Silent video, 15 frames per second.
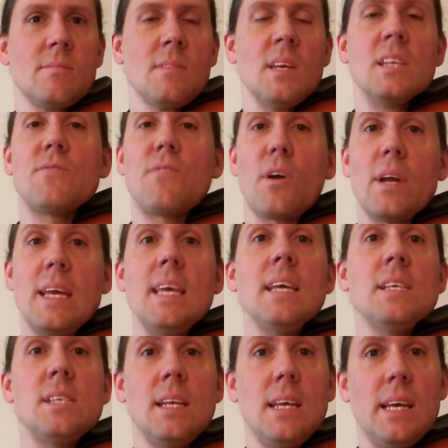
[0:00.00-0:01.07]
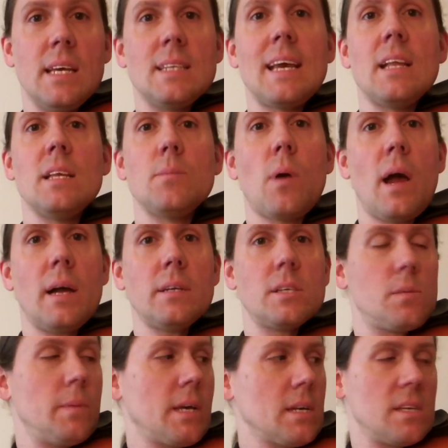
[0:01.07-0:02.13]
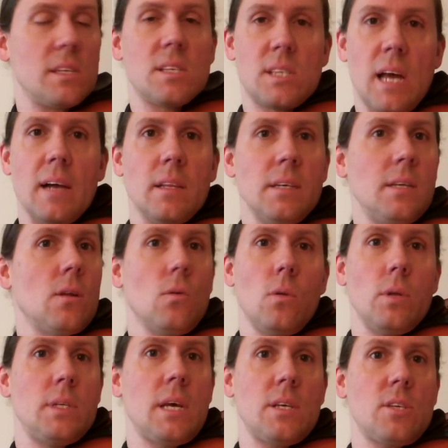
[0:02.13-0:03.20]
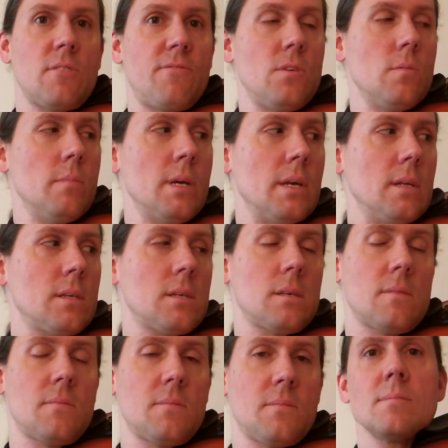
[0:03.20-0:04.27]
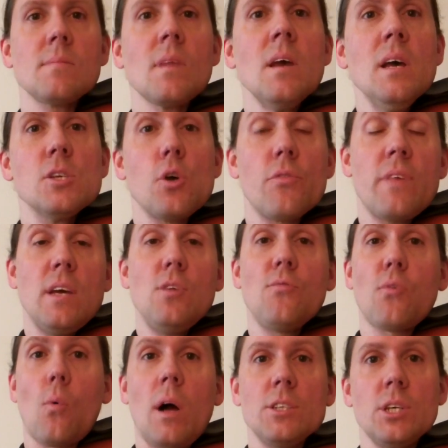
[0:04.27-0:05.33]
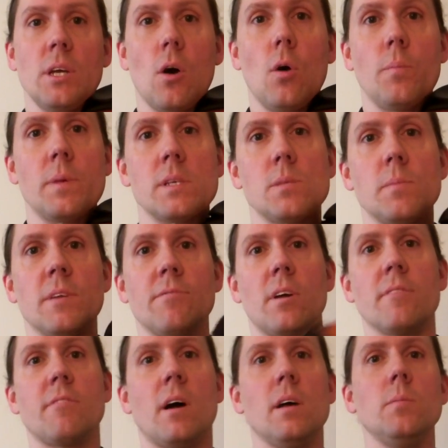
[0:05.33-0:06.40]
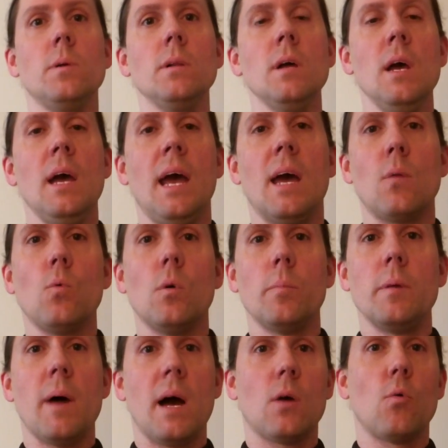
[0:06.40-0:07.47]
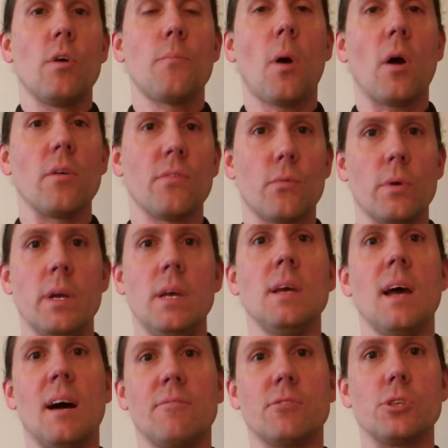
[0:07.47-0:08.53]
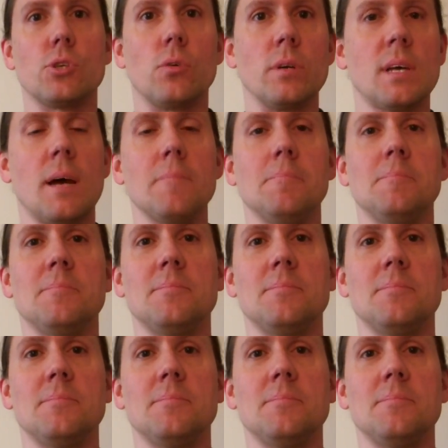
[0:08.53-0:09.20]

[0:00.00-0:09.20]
It's very easy to get daily practice because it's silent and only takes a few minutes. So thank you for watching. I hope this has been very valuable, and we'll be back with part 3 after a short time.